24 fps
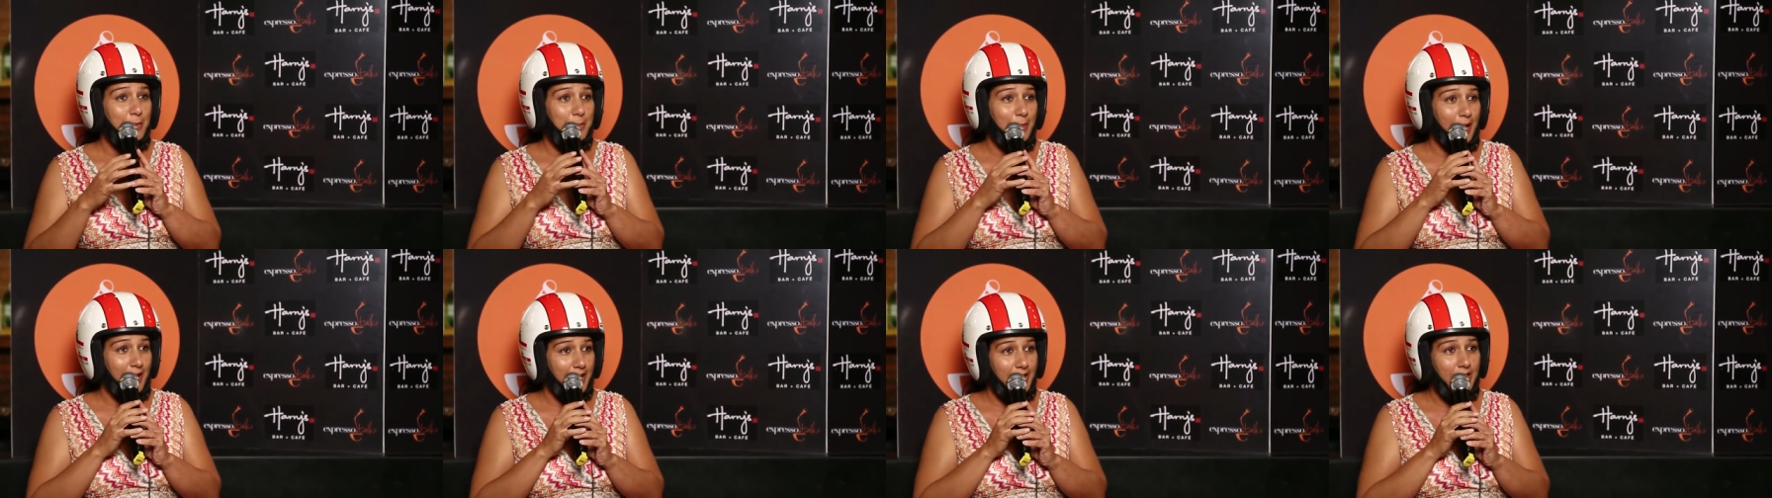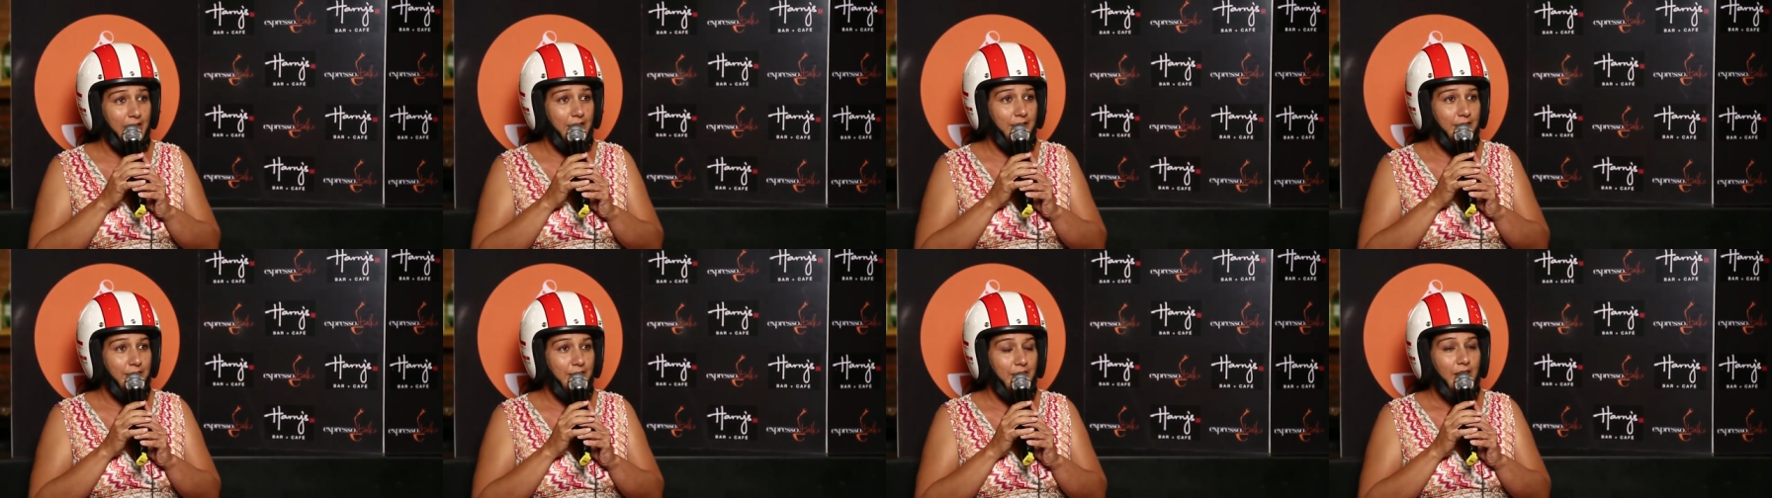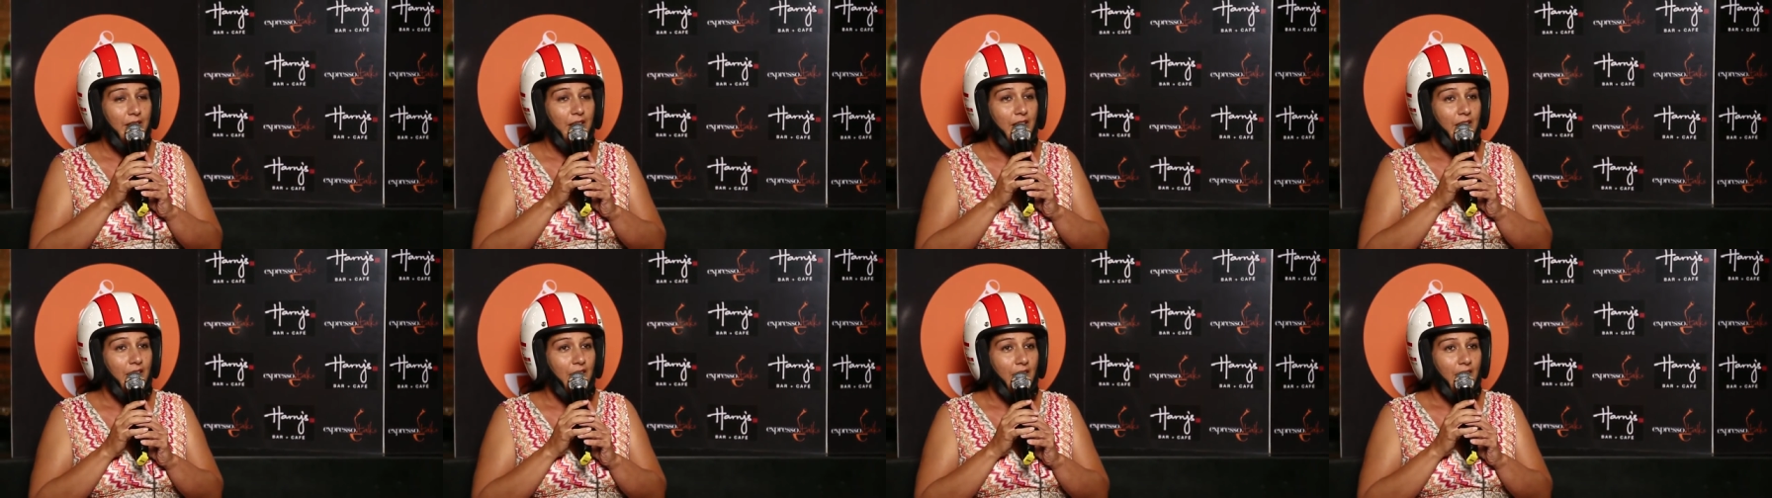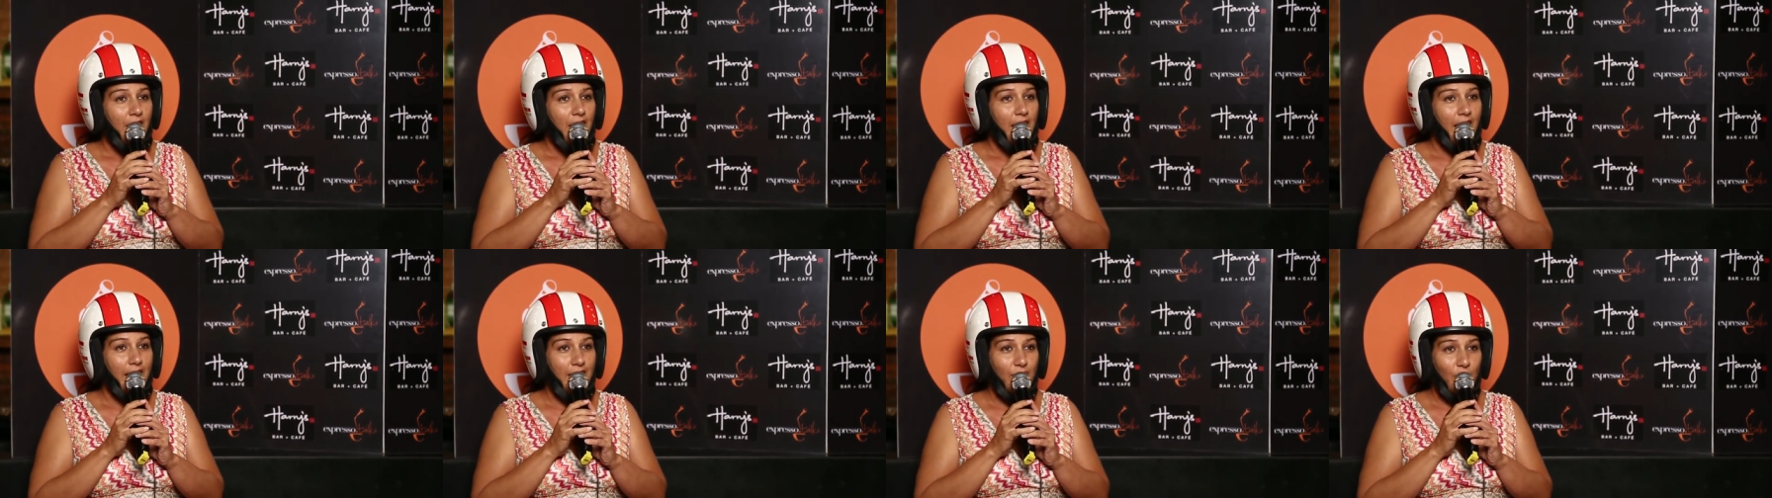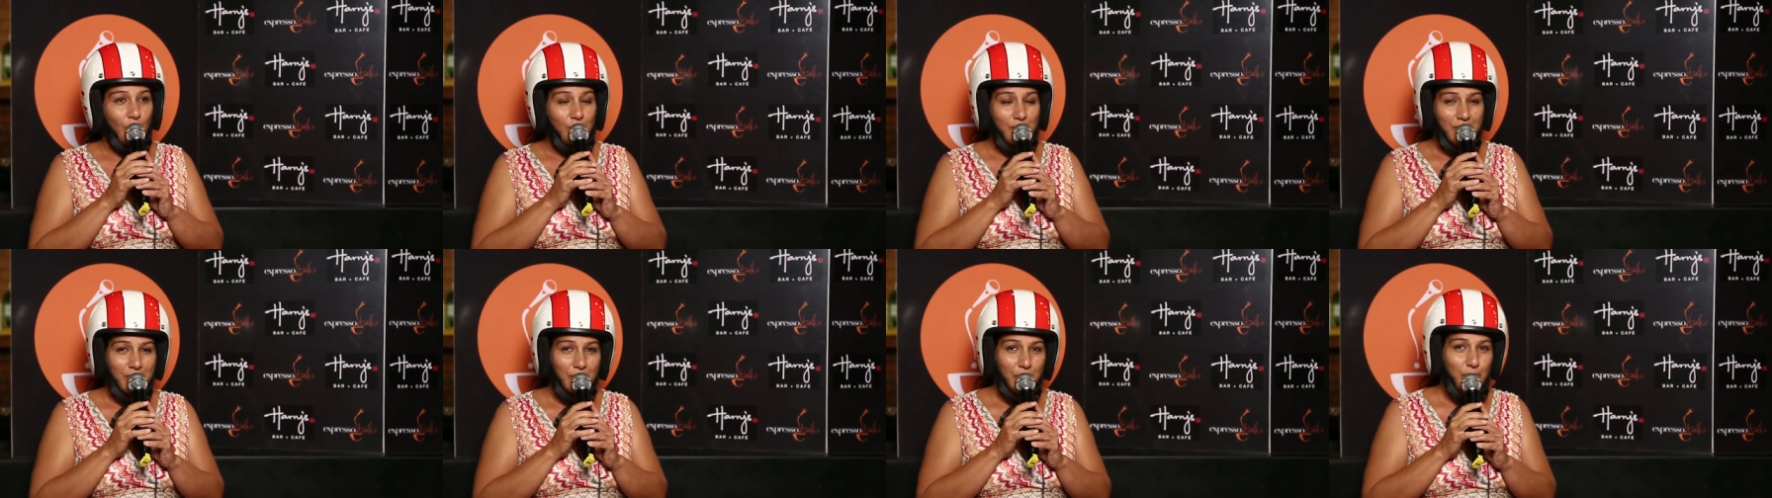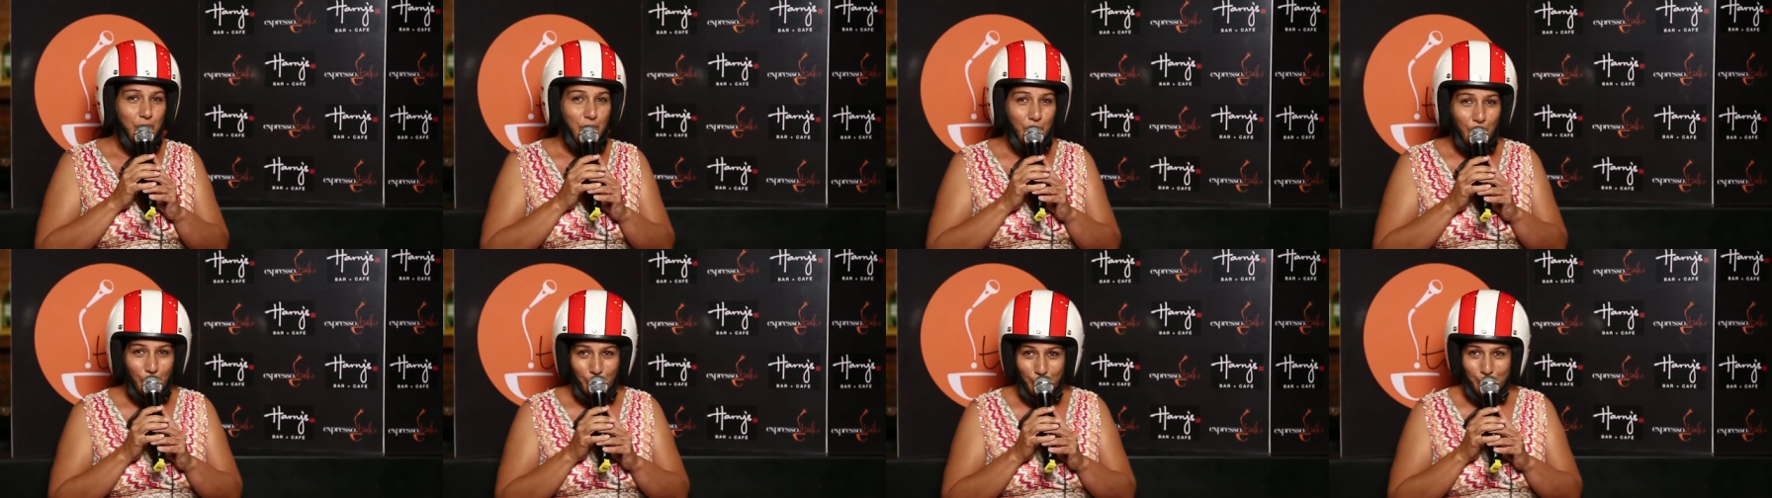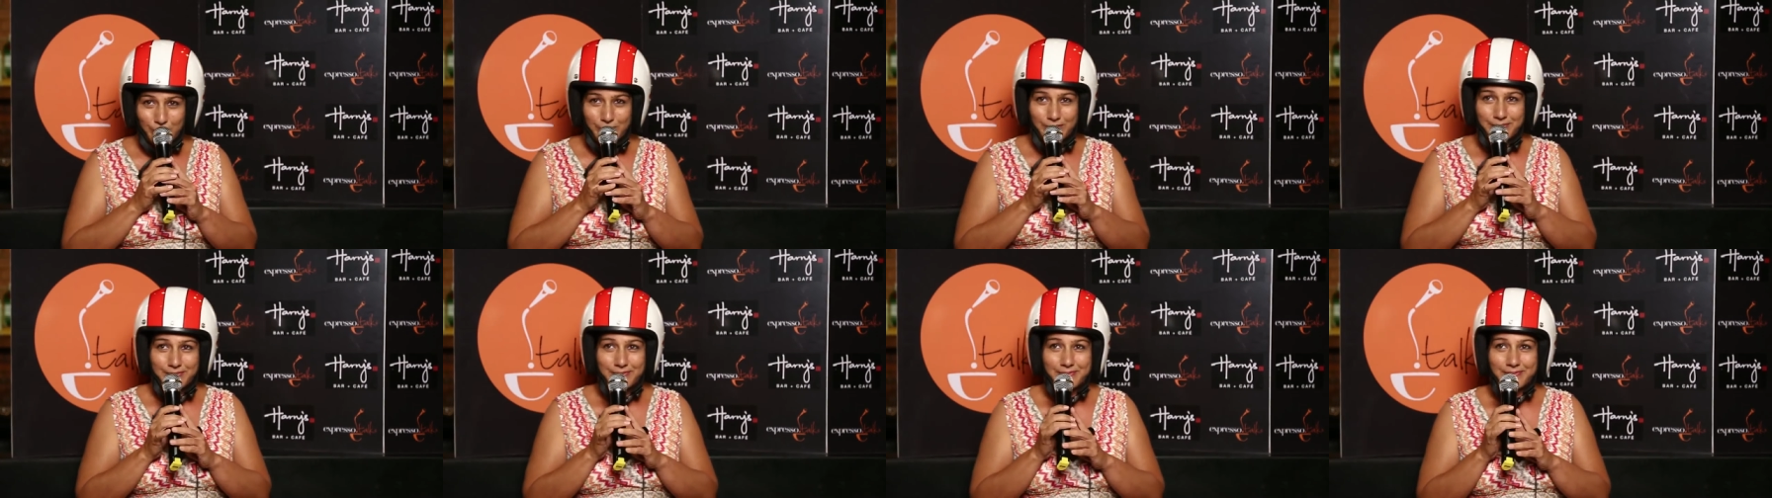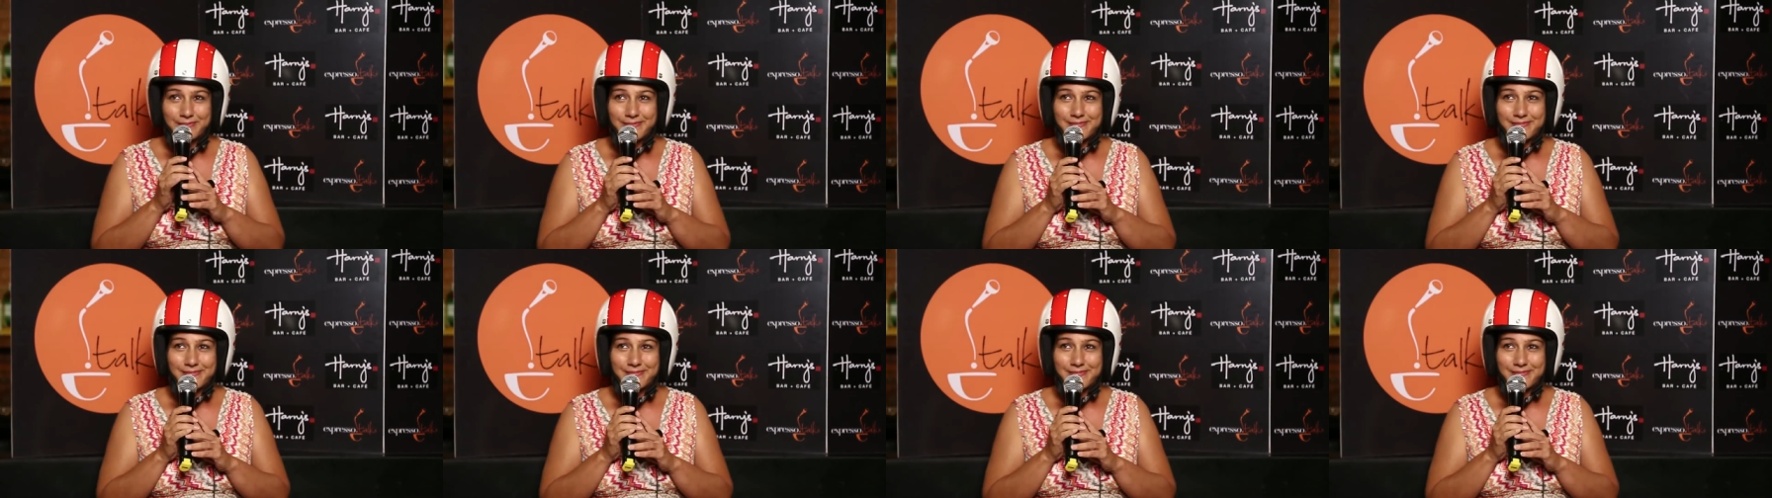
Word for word: bike. I lost control.